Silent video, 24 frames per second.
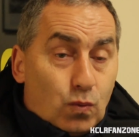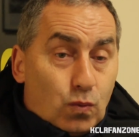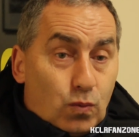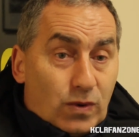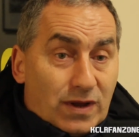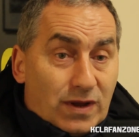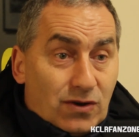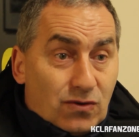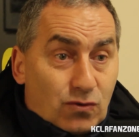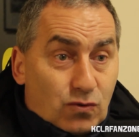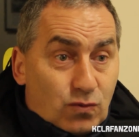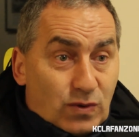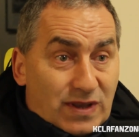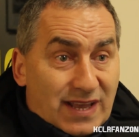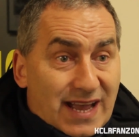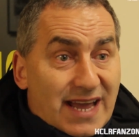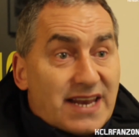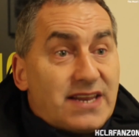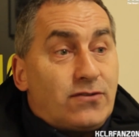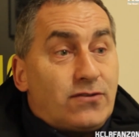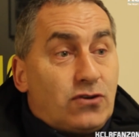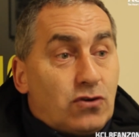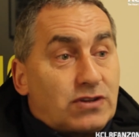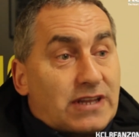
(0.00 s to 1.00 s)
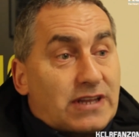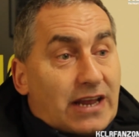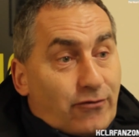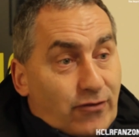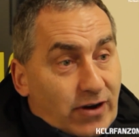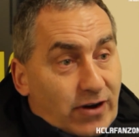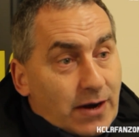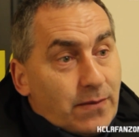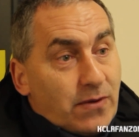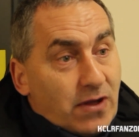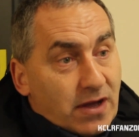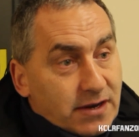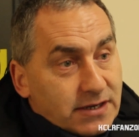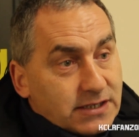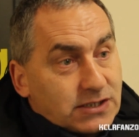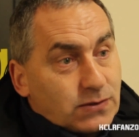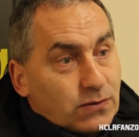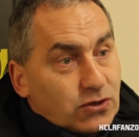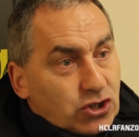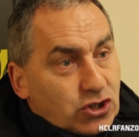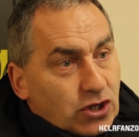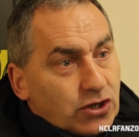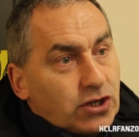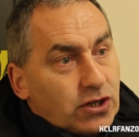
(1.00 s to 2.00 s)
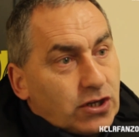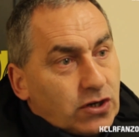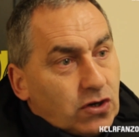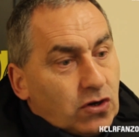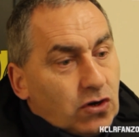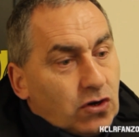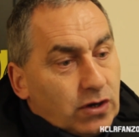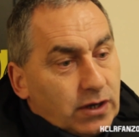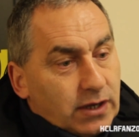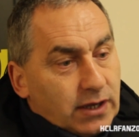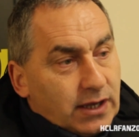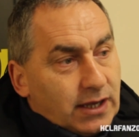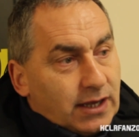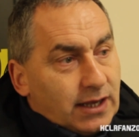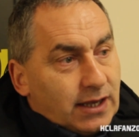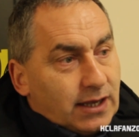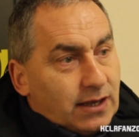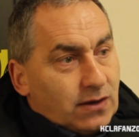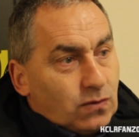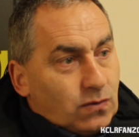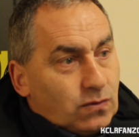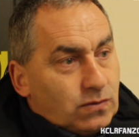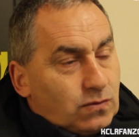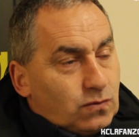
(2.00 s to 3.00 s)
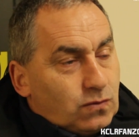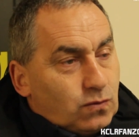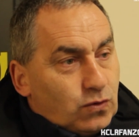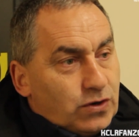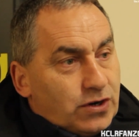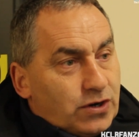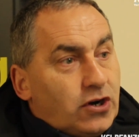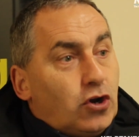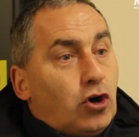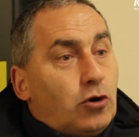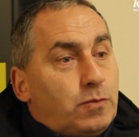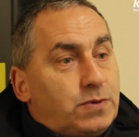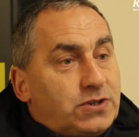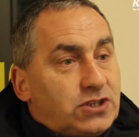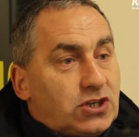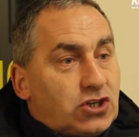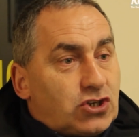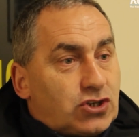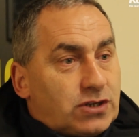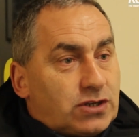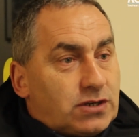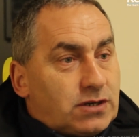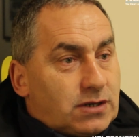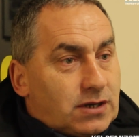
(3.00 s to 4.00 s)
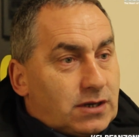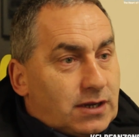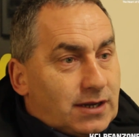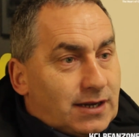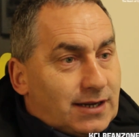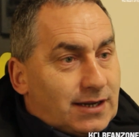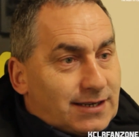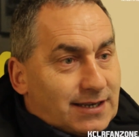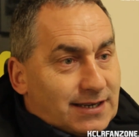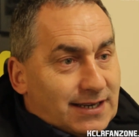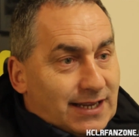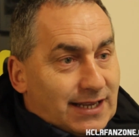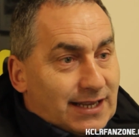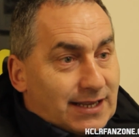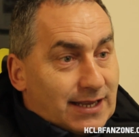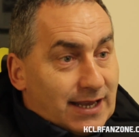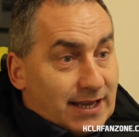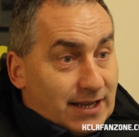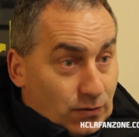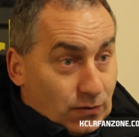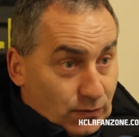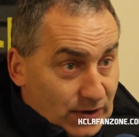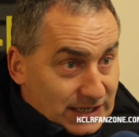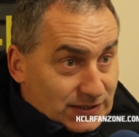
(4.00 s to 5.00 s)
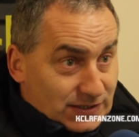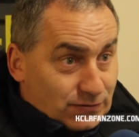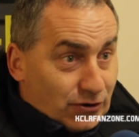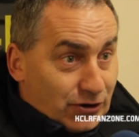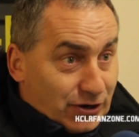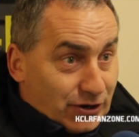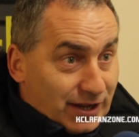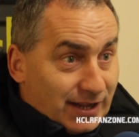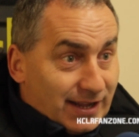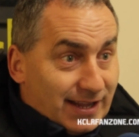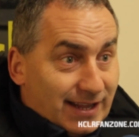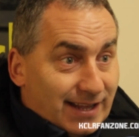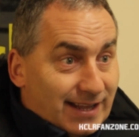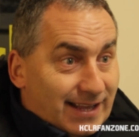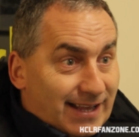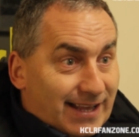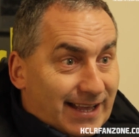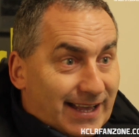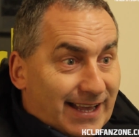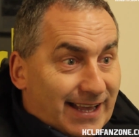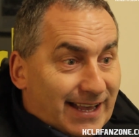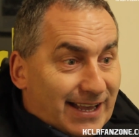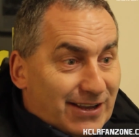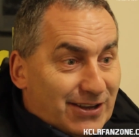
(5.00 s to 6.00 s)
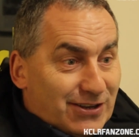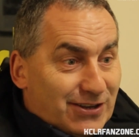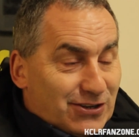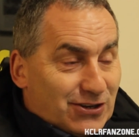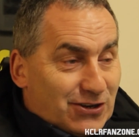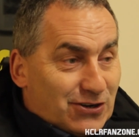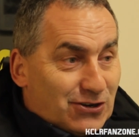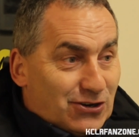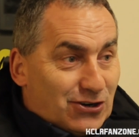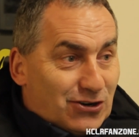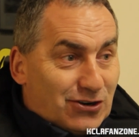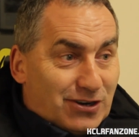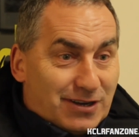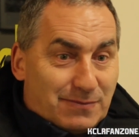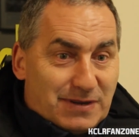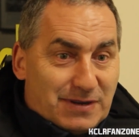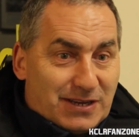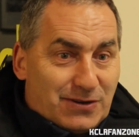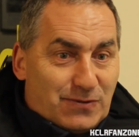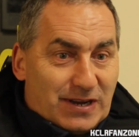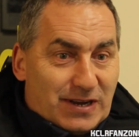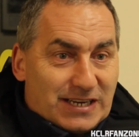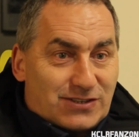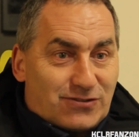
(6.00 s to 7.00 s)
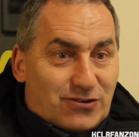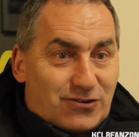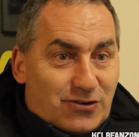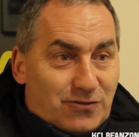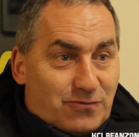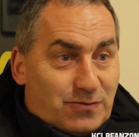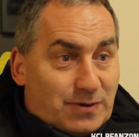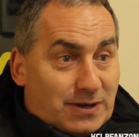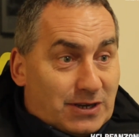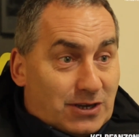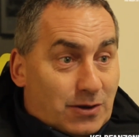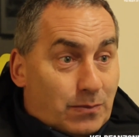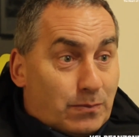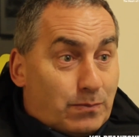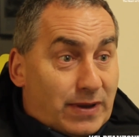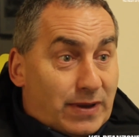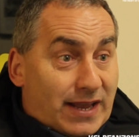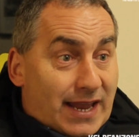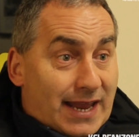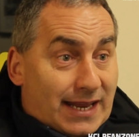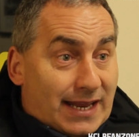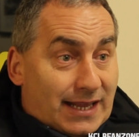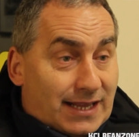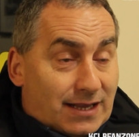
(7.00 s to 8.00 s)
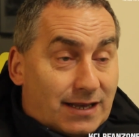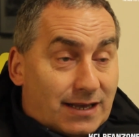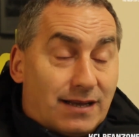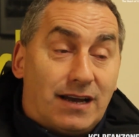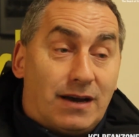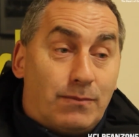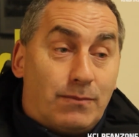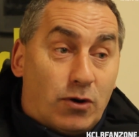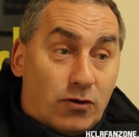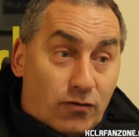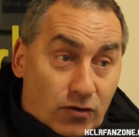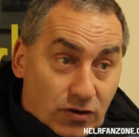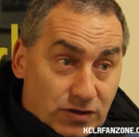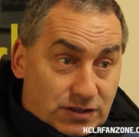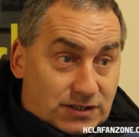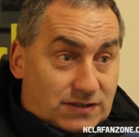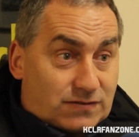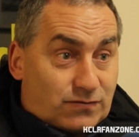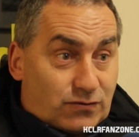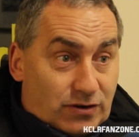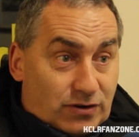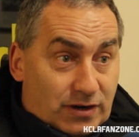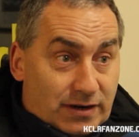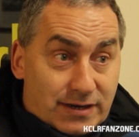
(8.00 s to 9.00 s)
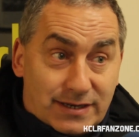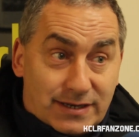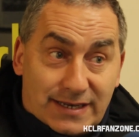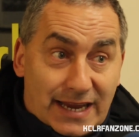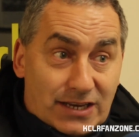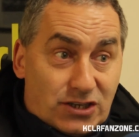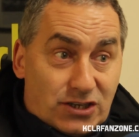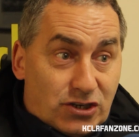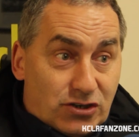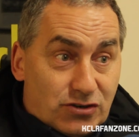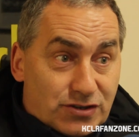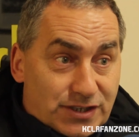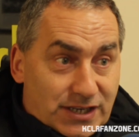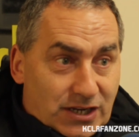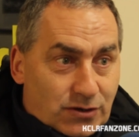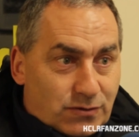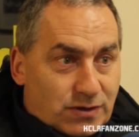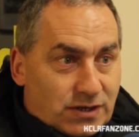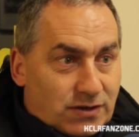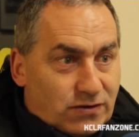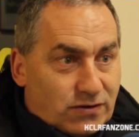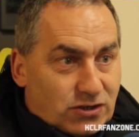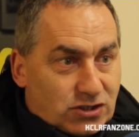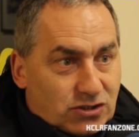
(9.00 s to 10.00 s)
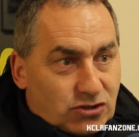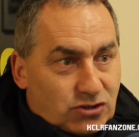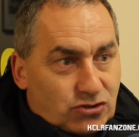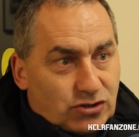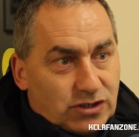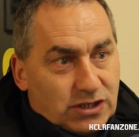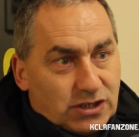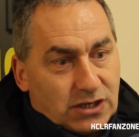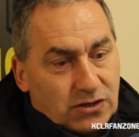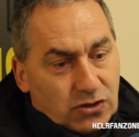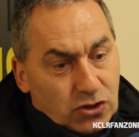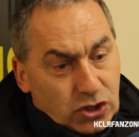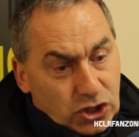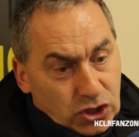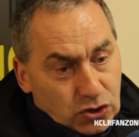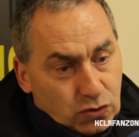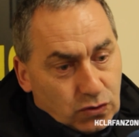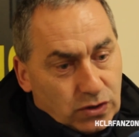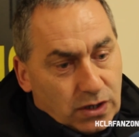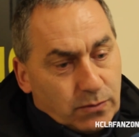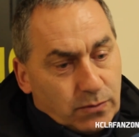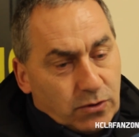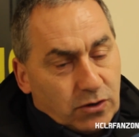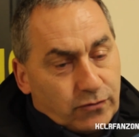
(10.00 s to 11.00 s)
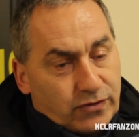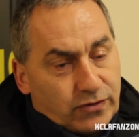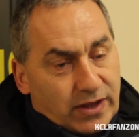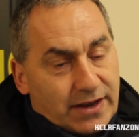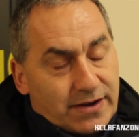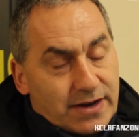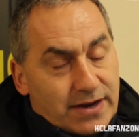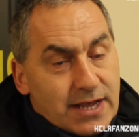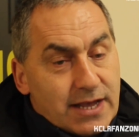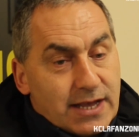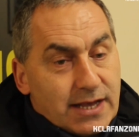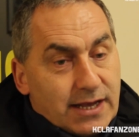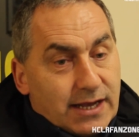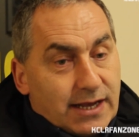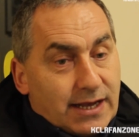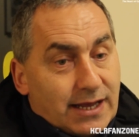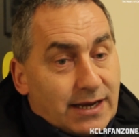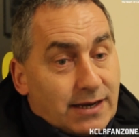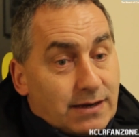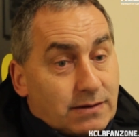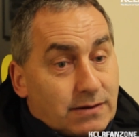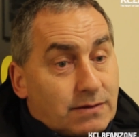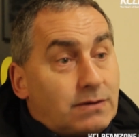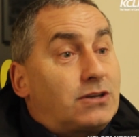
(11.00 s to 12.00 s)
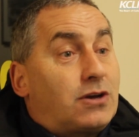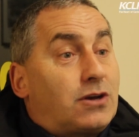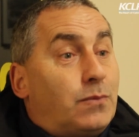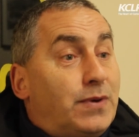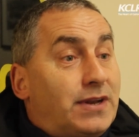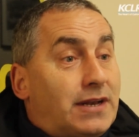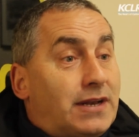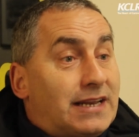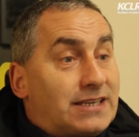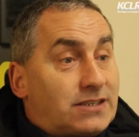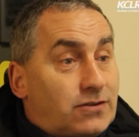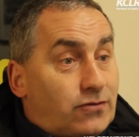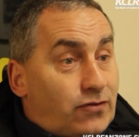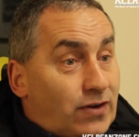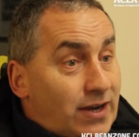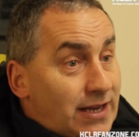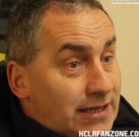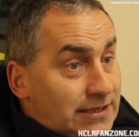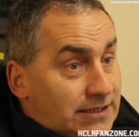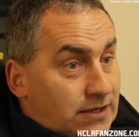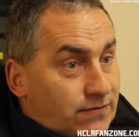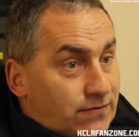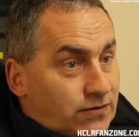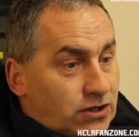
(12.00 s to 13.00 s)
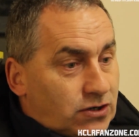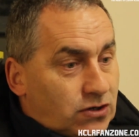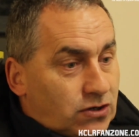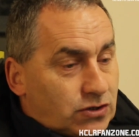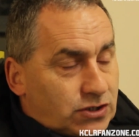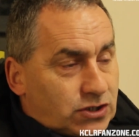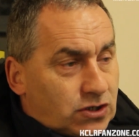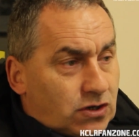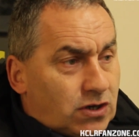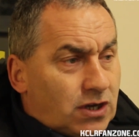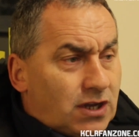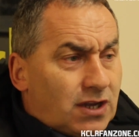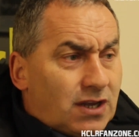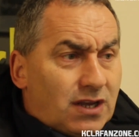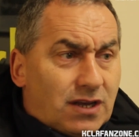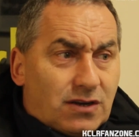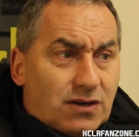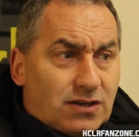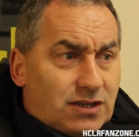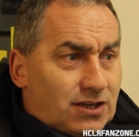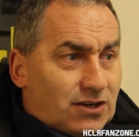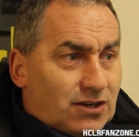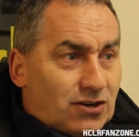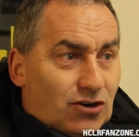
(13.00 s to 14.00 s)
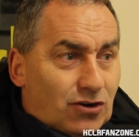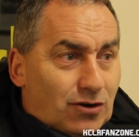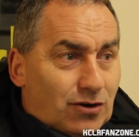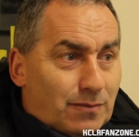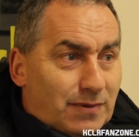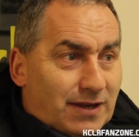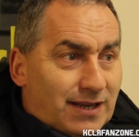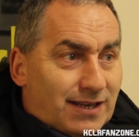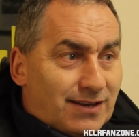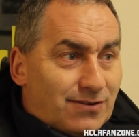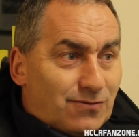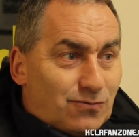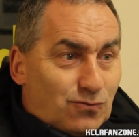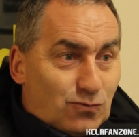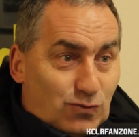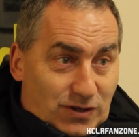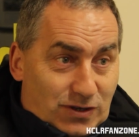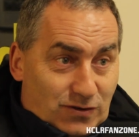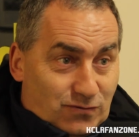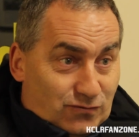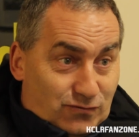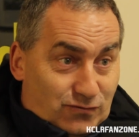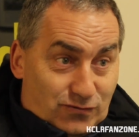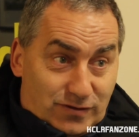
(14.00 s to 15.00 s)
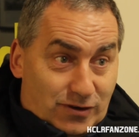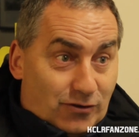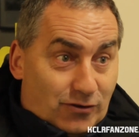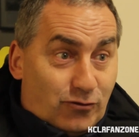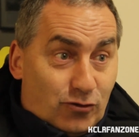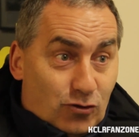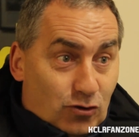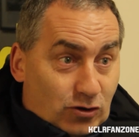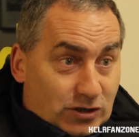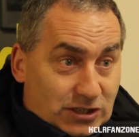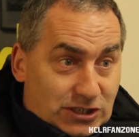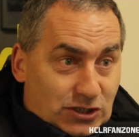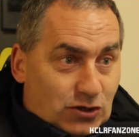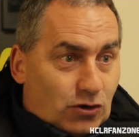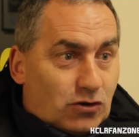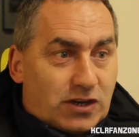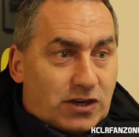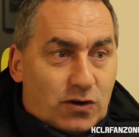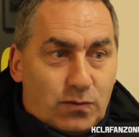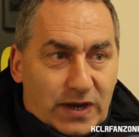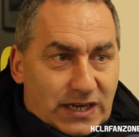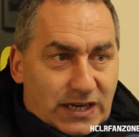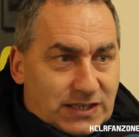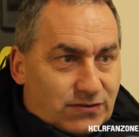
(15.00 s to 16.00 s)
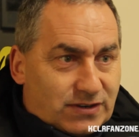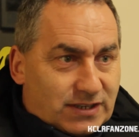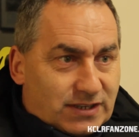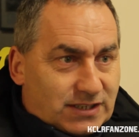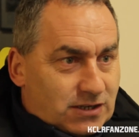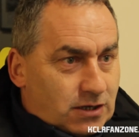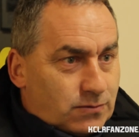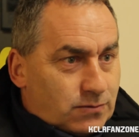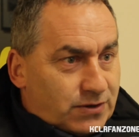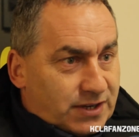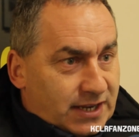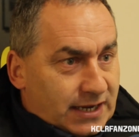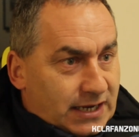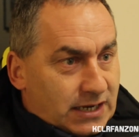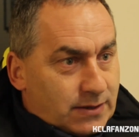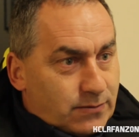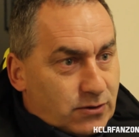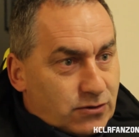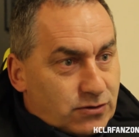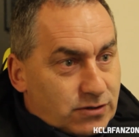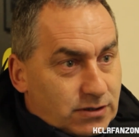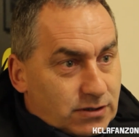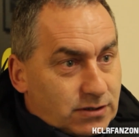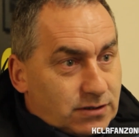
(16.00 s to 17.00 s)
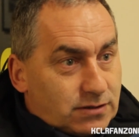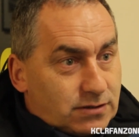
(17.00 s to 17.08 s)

Well, look, we can't even look that far, to be honest with you. You know, we're in no position to think ahead of Wexford. You know, I mean, Wexford have been campaigning above us for 10 years now in Division 3 and 2 and above that, and competing in Leinster finals even, you know. So, you know, I mean, we've our focus totally on Wexford. That's all we're thinking about.